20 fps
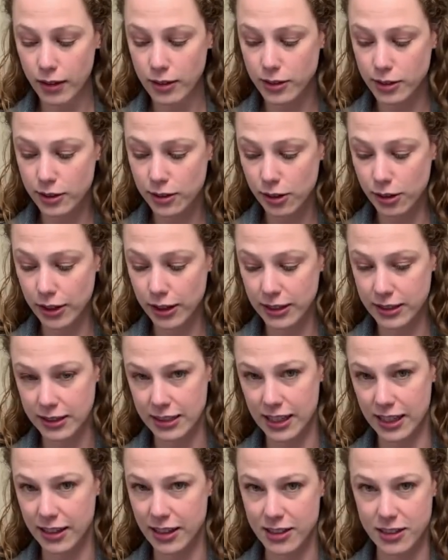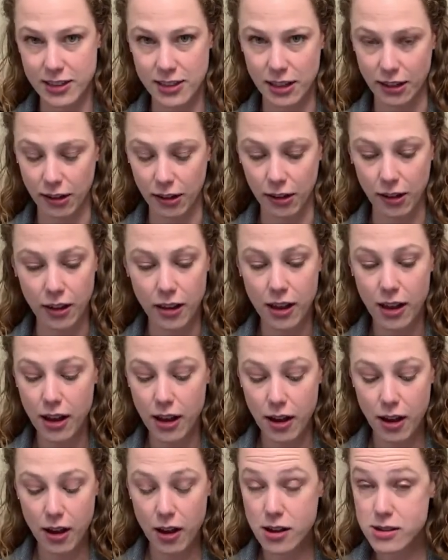So you can see they're
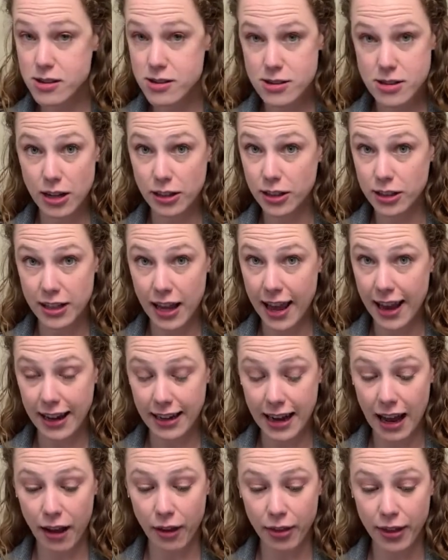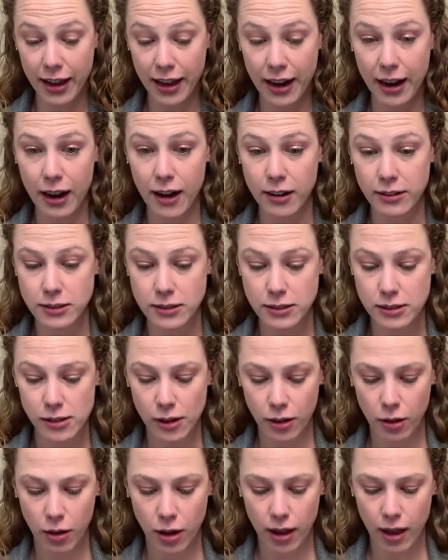just hanging out there.
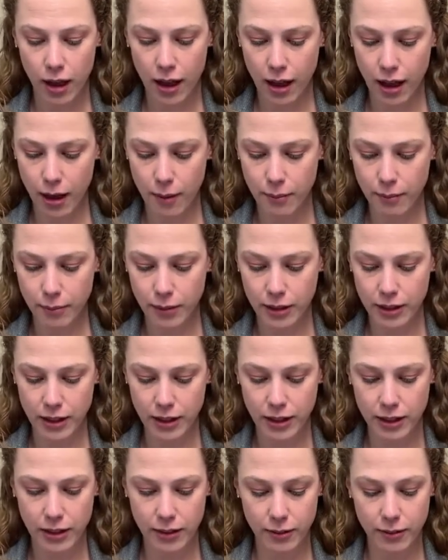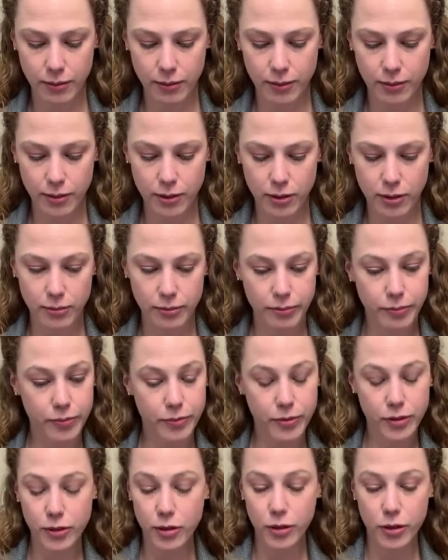I'm gonna
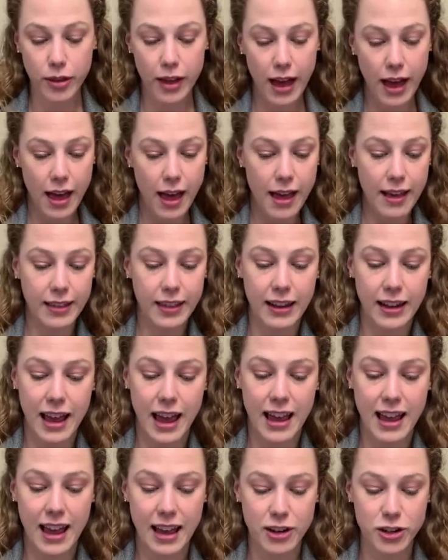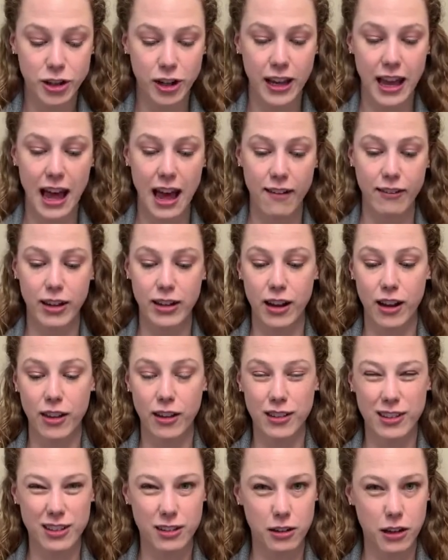do that. And then I actually have
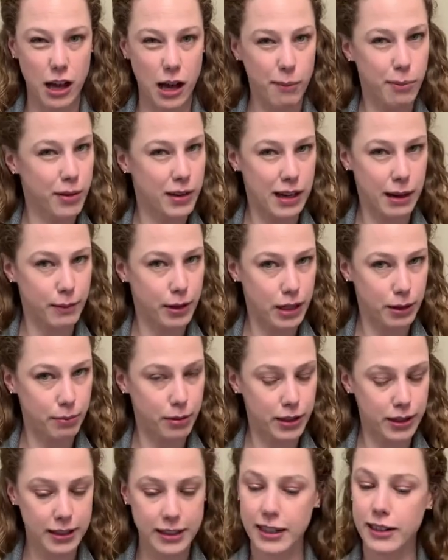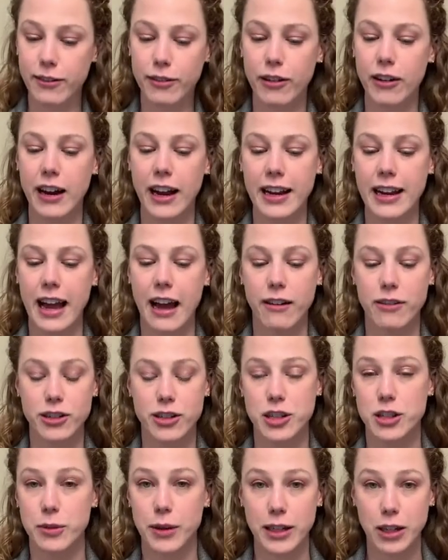another little cup that I'm gonna put it in for right now,
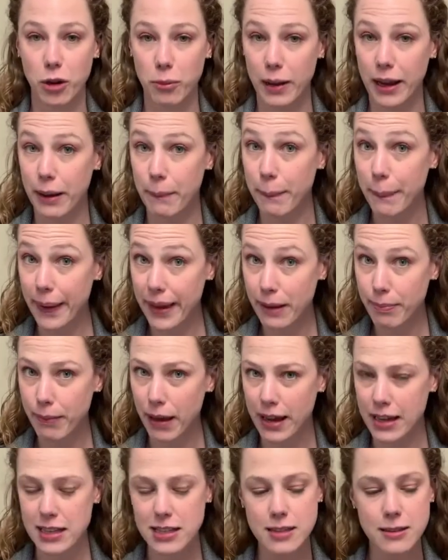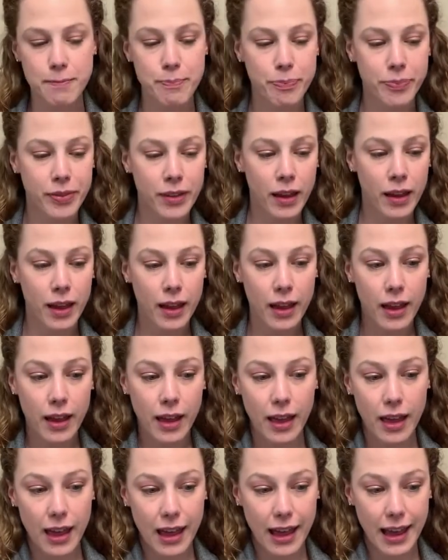just so I don't make a big mess.
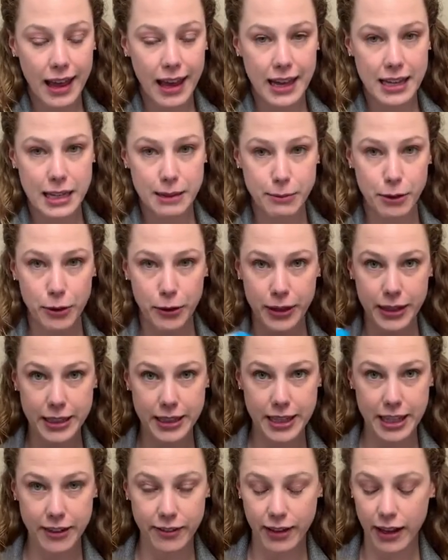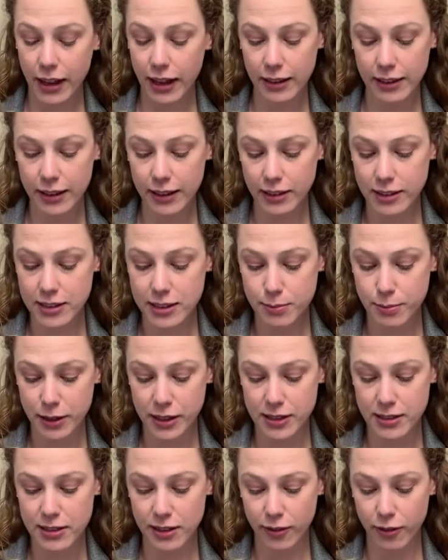And I'm going to give it a little
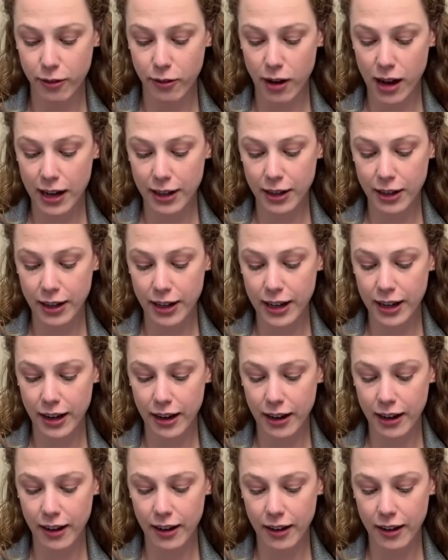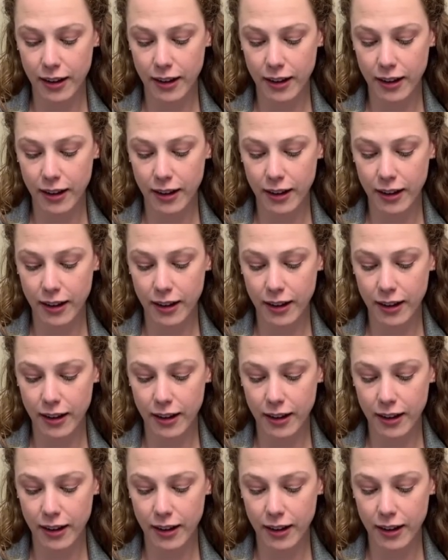spritz of water here.